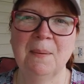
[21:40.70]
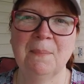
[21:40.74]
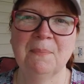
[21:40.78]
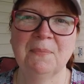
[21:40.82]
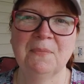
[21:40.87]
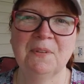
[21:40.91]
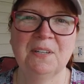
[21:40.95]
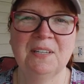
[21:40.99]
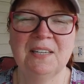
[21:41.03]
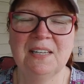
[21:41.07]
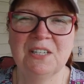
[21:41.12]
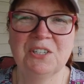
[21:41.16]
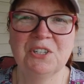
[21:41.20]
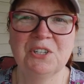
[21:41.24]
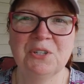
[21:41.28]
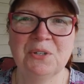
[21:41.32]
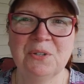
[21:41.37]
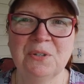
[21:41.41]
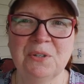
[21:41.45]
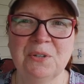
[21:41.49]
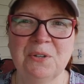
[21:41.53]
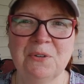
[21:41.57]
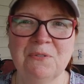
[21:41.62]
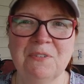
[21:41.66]
You need to shoot
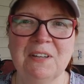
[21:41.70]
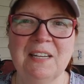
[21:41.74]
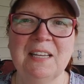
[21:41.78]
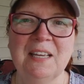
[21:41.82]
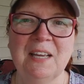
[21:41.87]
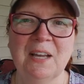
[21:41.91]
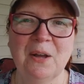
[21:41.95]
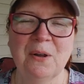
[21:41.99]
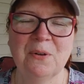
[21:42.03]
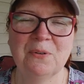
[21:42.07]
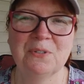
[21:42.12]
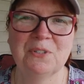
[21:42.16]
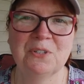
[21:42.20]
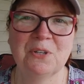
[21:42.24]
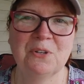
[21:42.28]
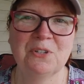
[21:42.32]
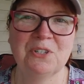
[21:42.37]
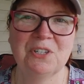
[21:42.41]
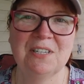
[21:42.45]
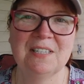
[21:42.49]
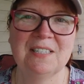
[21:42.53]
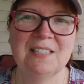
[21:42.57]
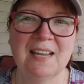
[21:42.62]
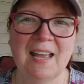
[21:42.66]
a new video. So
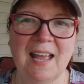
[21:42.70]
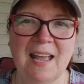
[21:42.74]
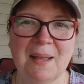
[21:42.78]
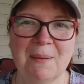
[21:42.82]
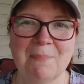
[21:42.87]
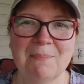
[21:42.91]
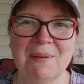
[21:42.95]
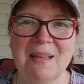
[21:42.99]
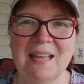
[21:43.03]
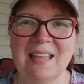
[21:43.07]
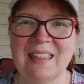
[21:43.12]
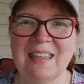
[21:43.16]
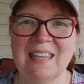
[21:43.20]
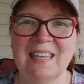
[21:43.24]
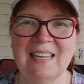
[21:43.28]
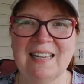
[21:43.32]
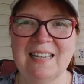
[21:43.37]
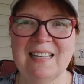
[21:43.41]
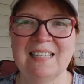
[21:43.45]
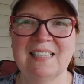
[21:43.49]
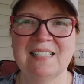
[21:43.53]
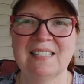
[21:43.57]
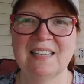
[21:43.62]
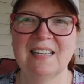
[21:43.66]
she tagged Beth in
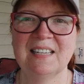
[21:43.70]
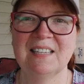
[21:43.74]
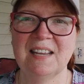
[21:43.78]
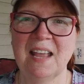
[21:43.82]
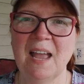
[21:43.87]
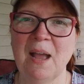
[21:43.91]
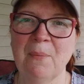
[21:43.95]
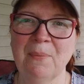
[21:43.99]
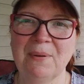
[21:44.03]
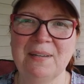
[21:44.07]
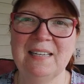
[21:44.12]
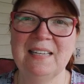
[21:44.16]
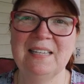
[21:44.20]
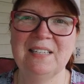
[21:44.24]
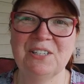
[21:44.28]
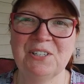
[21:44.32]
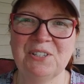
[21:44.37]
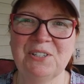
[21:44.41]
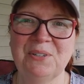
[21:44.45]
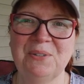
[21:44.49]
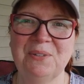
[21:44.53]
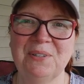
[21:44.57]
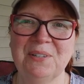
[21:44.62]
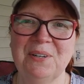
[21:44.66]
it and said, yeah, we need to
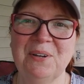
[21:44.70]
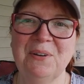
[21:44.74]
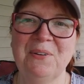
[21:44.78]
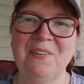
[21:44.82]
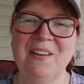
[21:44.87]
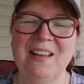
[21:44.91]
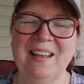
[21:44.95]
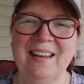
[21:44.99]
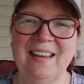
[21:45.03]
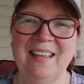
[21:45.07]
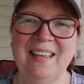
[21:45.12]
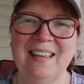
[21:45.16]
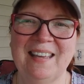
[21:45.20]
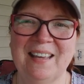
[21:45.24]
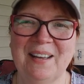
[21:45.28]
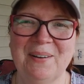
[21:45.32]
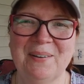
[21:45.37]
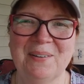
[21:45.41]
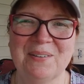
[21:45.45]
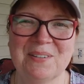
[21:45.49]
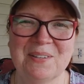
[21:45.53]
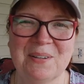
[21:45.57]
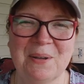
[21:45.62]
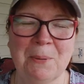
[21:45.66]
shoot a new video.
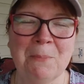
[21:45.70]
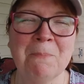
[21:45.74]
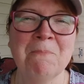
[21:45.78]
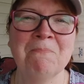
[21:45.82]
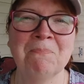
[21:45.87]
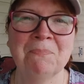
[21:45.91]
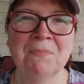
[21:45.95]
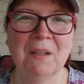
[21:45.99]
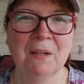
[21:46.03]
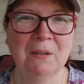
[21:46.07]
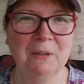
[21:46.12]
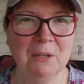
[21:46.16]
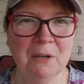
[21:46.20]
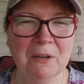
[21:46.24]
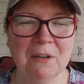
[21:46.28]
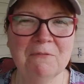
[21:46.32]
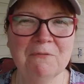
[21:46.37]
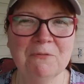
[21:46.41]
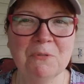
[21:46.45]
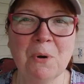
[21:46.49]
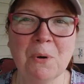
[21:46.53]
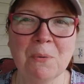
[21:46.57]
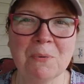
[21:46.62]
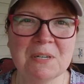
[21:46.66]
So looking
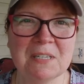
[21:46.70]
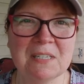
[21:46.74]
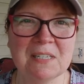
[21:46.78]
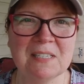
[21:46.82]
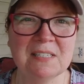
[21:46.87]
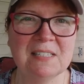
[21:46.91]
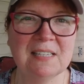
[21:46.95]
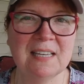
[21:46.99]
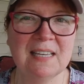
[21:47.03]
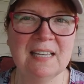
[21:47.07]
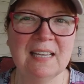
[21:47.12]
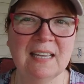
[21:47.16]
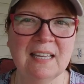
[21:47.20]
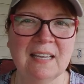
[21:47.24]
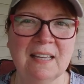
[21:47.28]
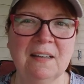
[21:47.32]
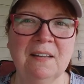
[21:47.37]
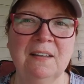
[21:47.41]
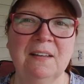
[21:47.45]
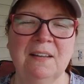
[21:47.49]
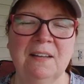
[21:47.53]
forward to seeing